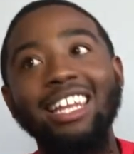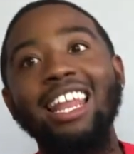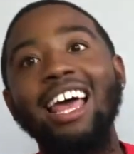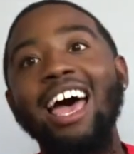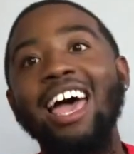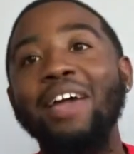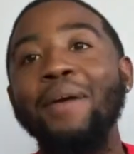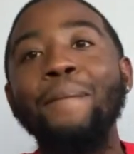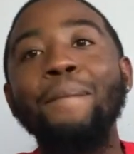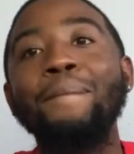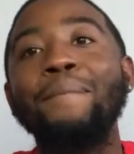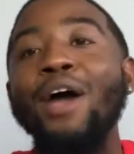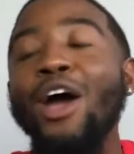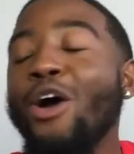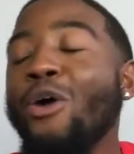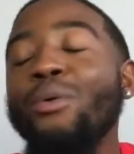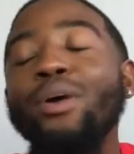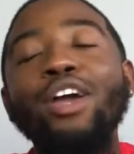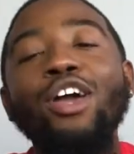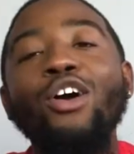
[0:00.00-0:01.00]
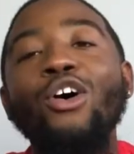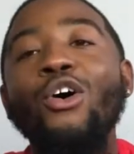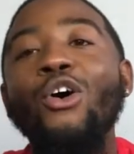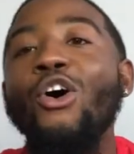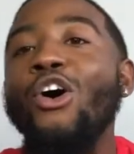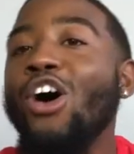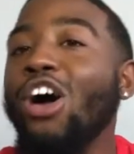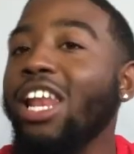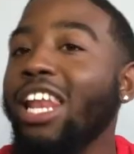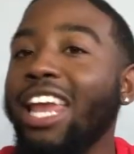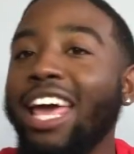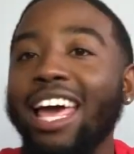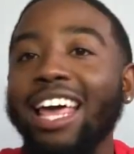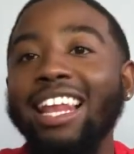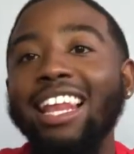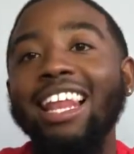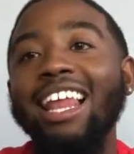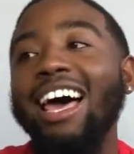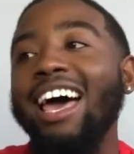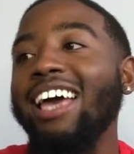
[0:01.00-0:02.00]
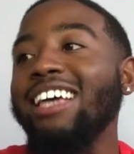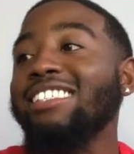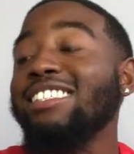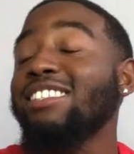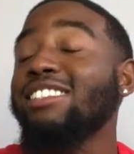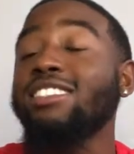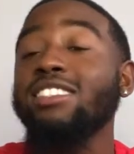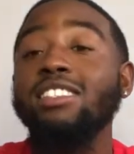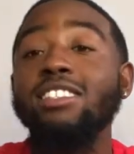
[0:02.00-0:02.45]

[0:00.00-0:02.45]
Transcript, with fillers: like, belt and all that, like,